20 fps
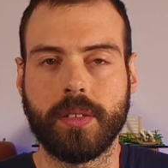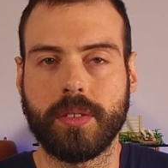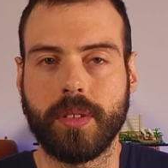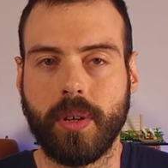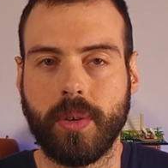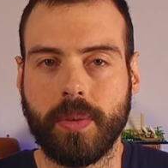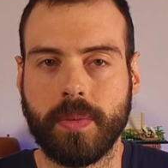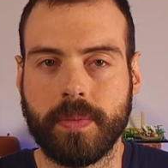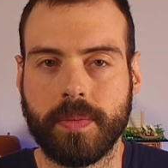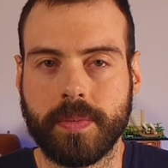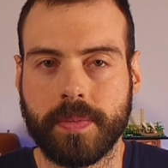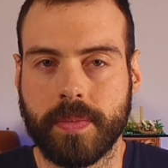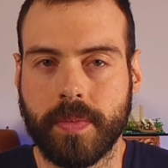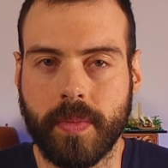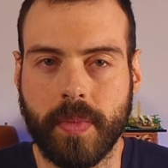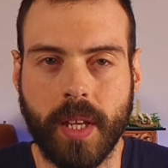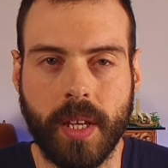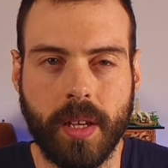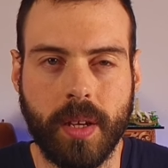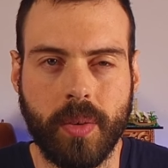So,
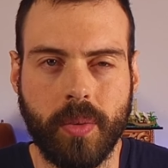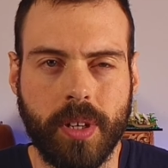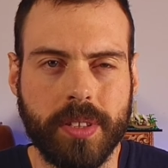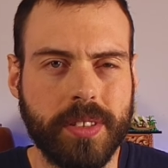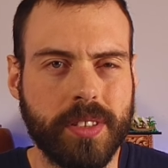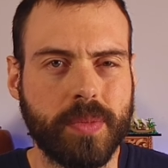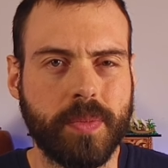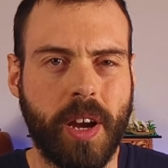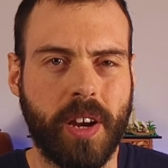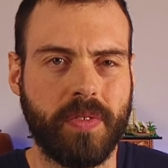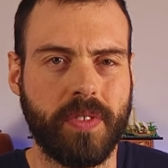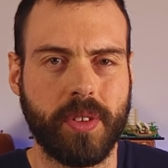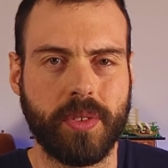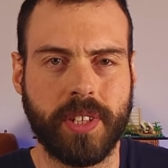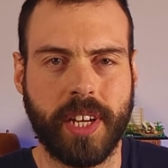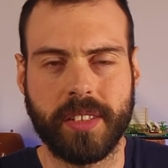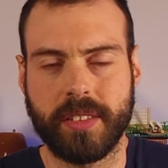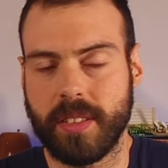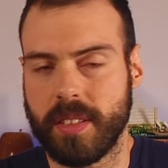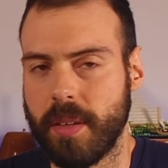what is Marvel
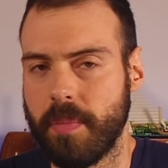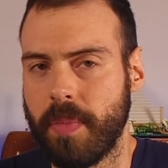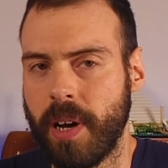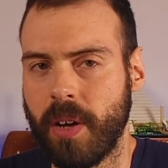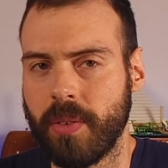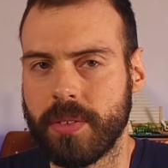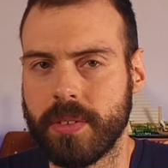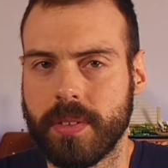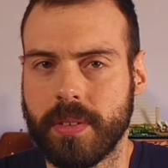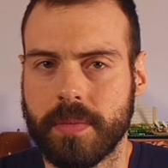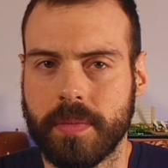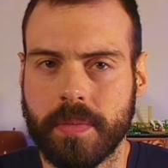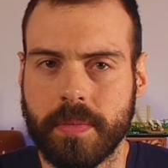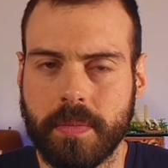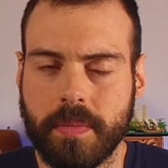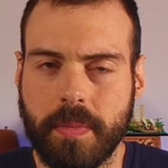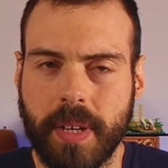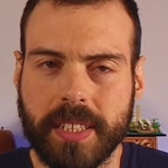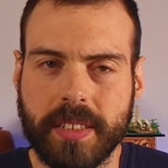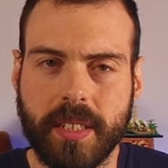United about?
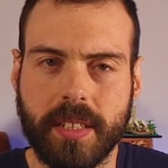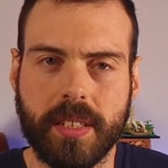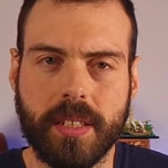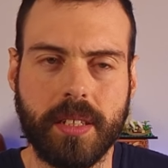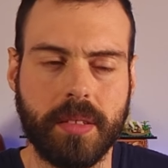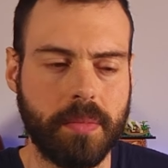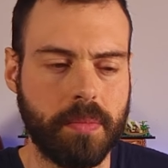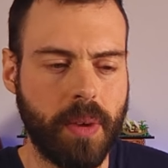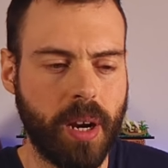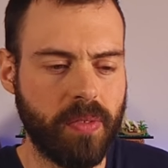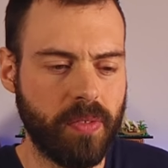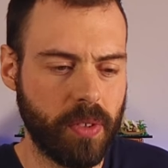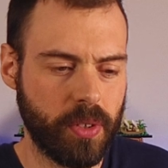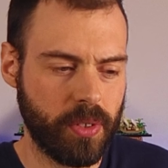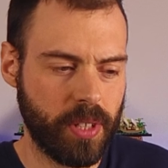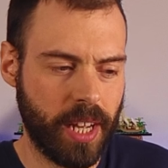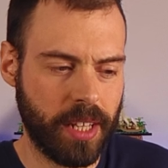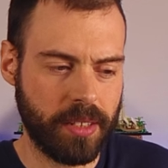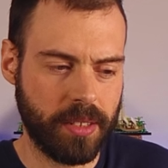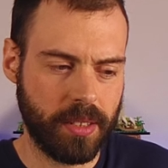Basically, Marvel
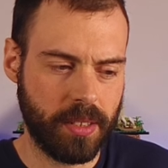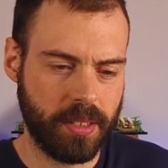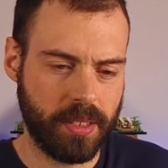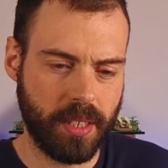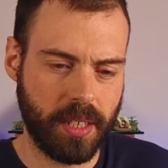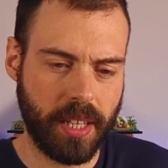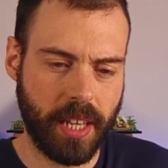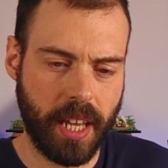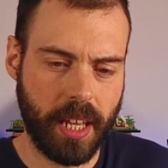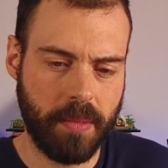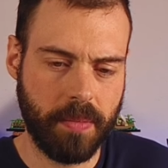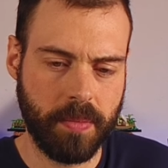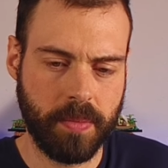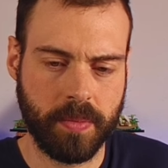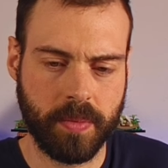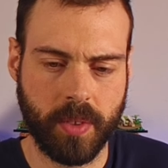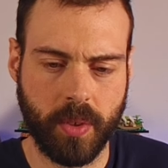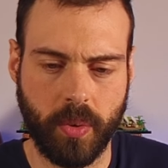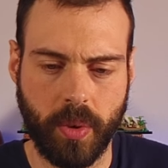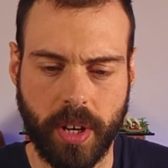United is a
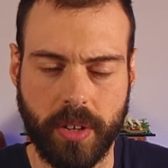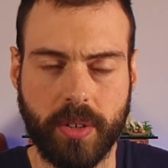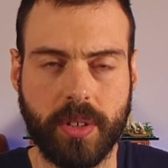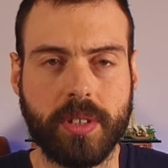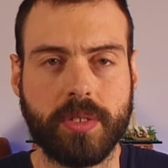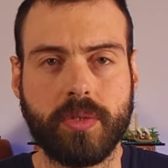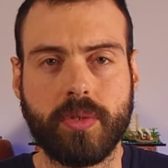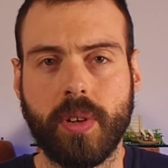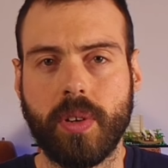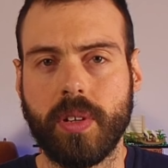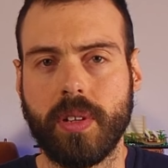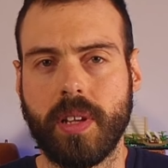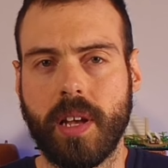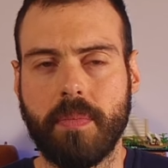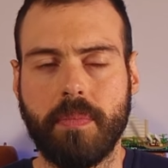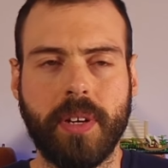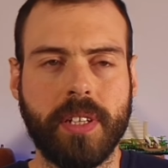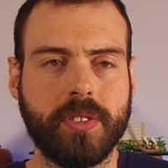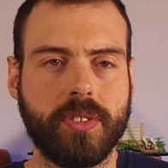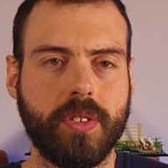game where you control a
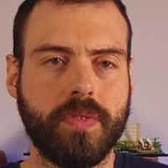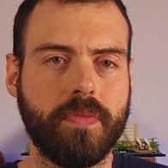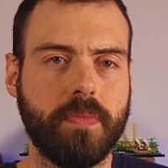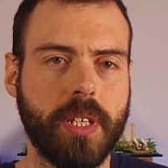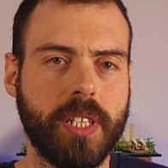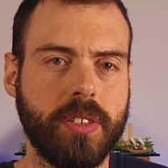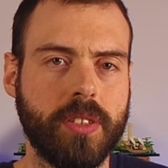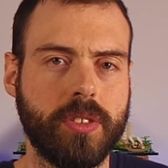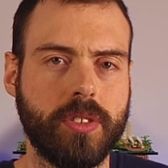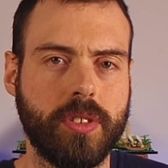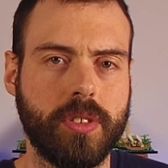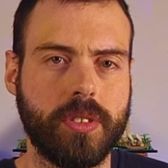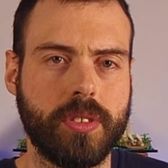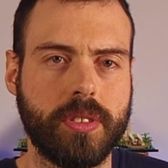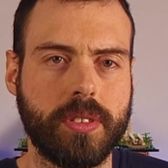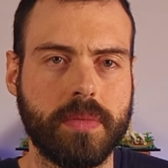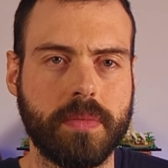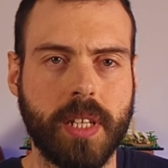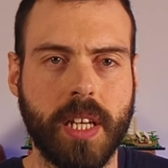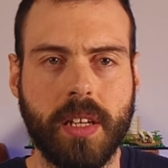bunch of
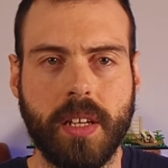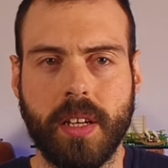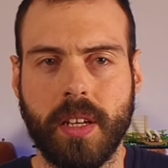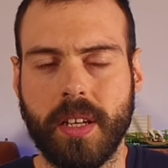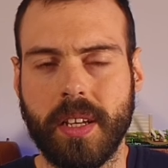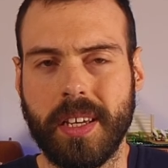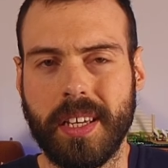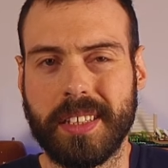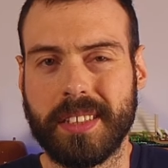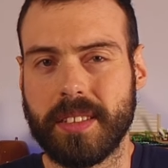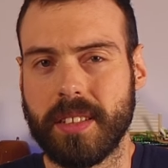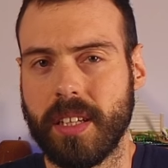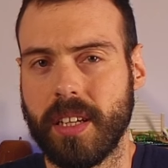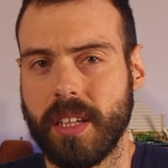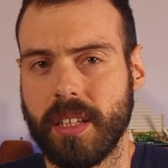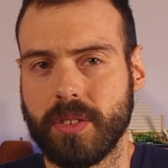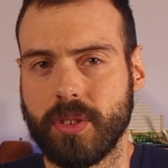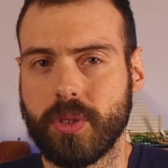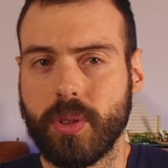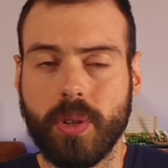miniatures. It's
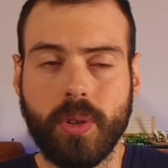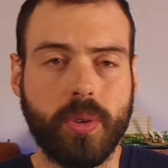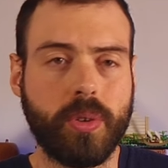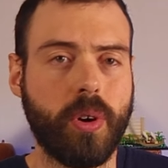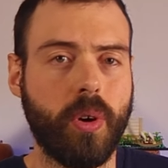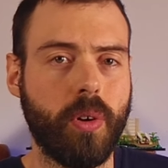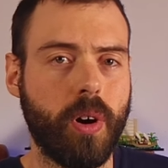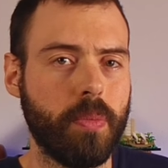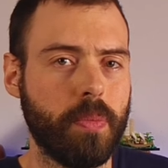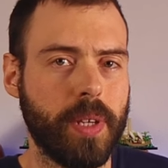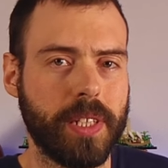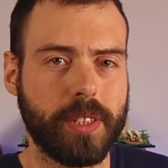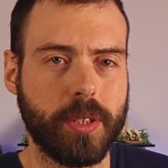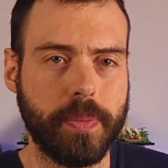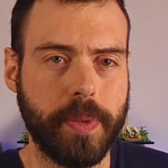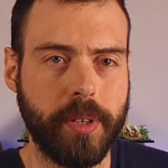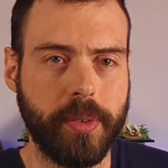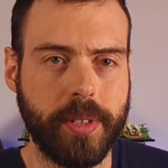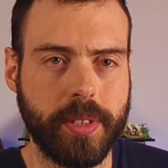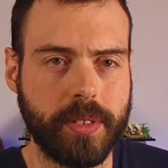a solo co-op
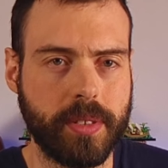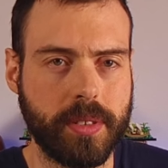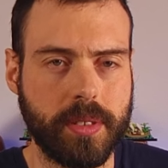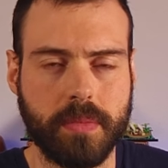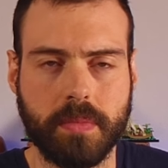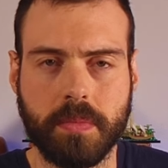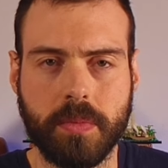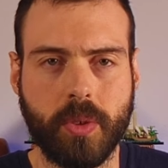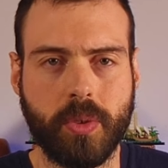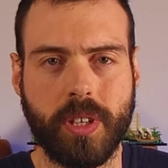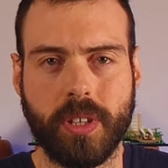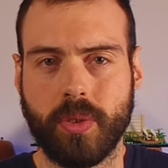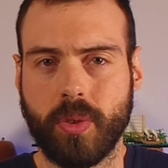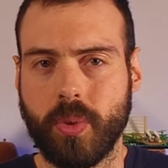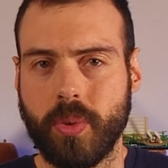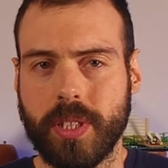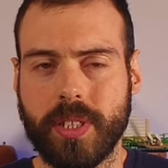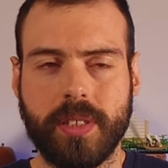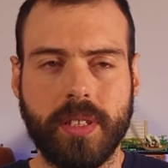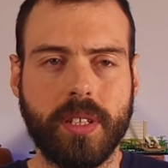experience. You can
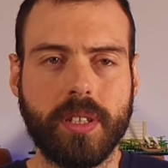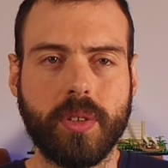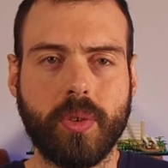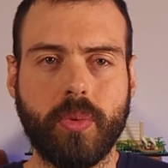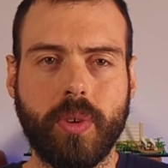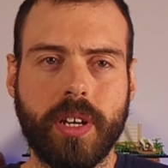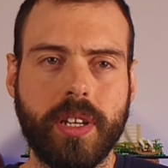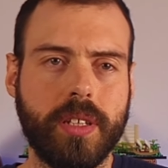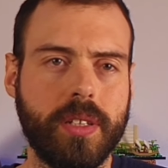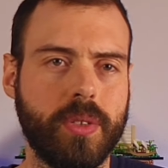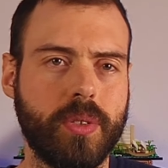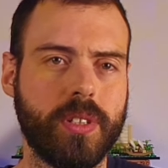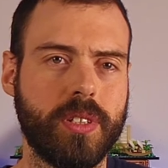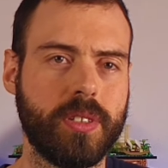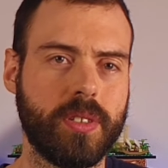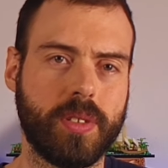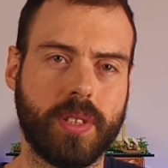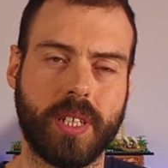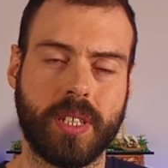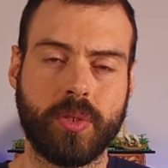do it either way. You
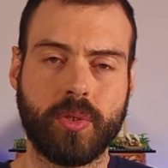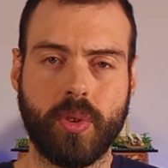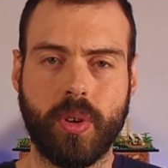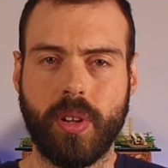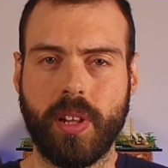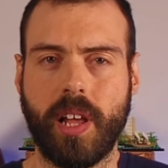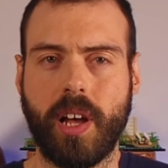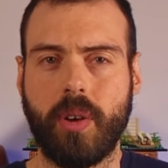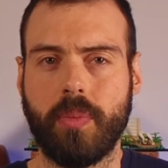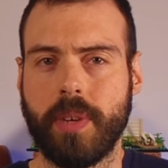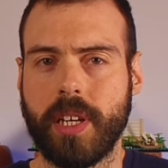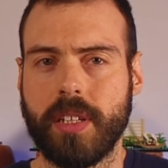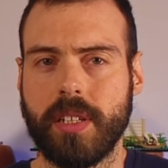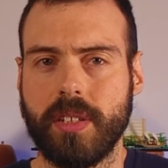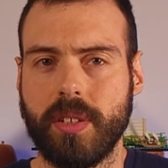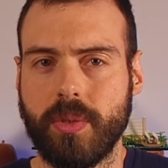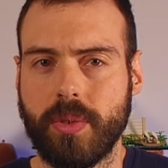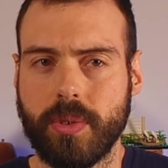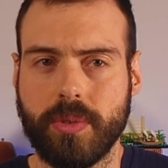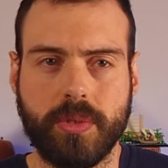can control how many
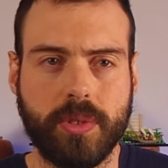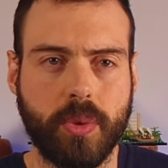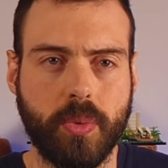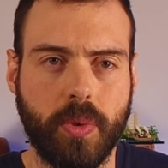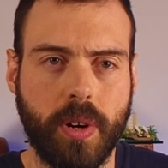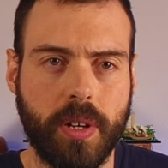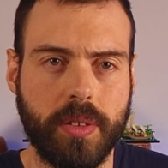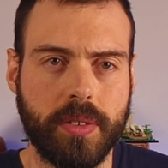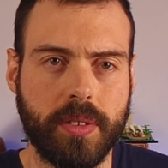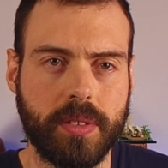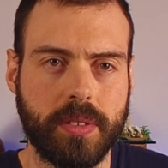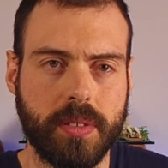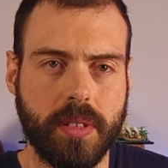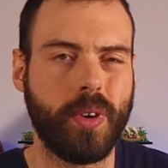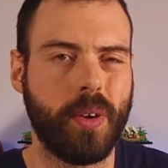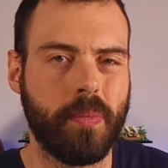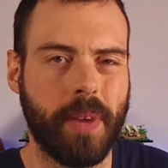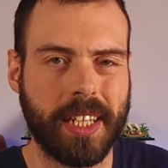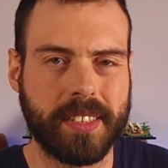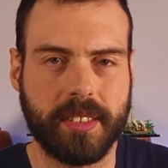heroes you want
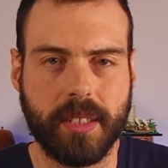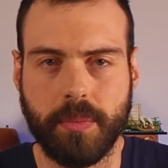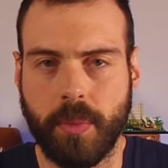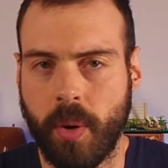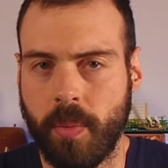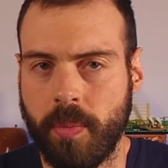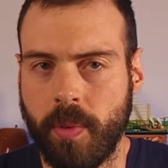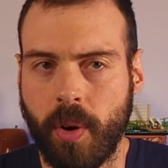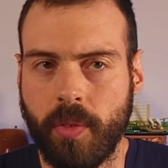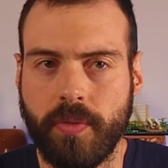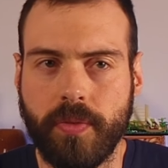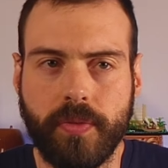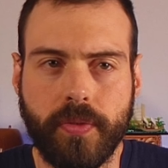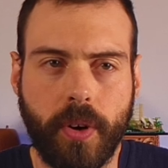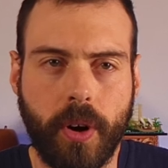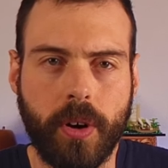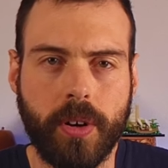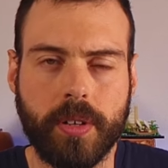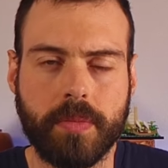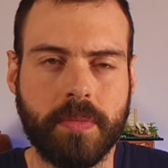to a maximum of
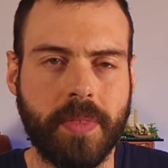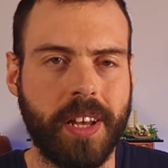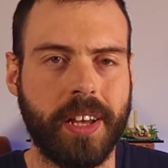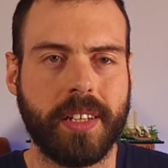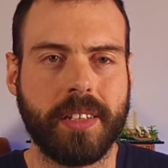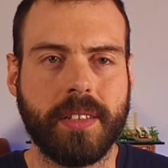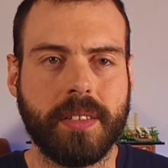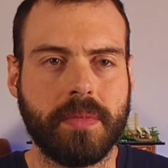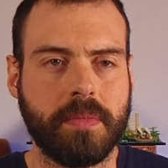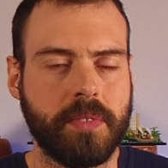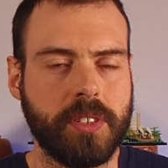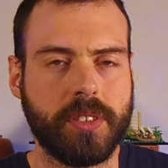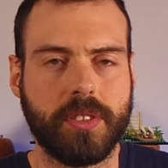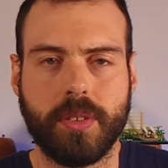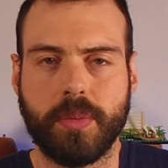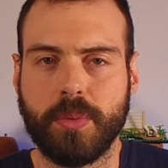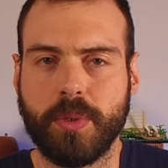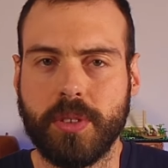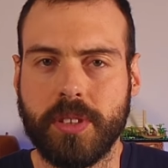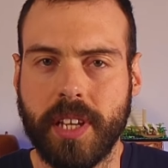4 and
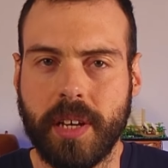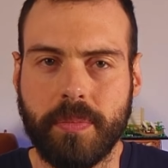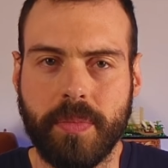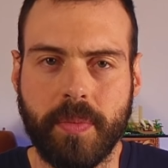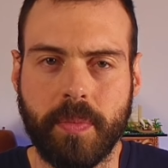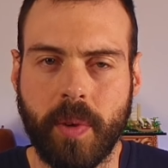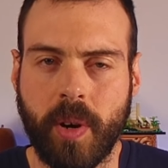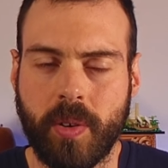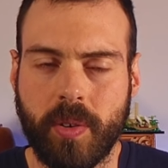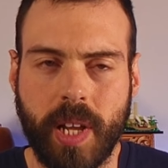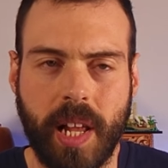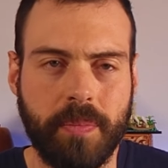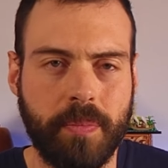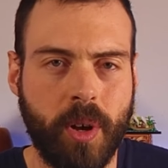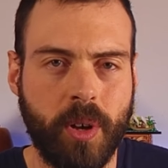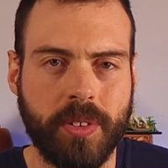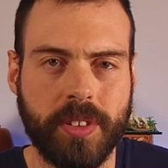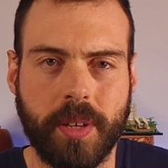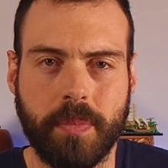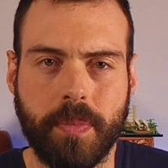distribute them
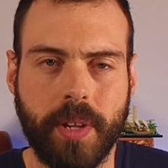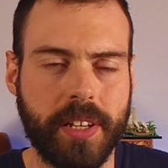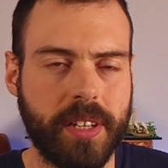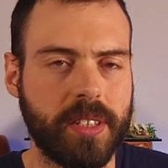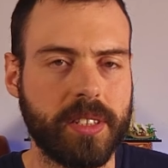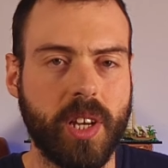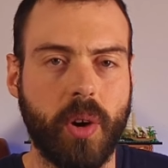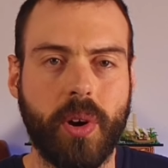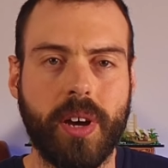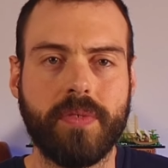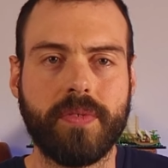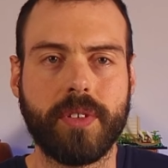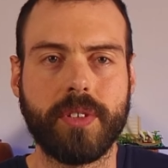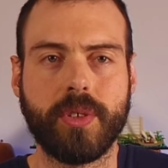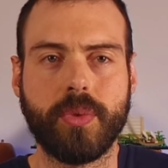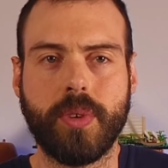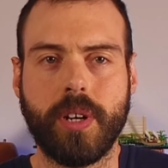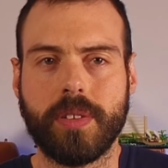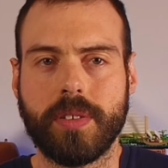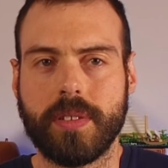among the players however
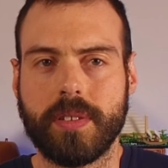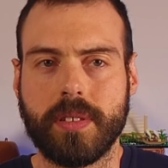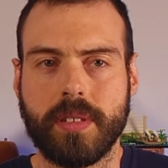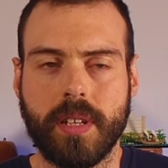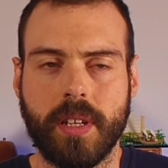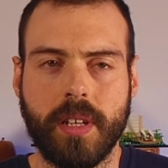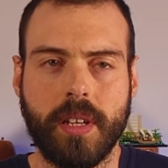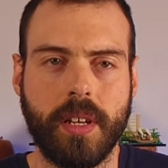you want.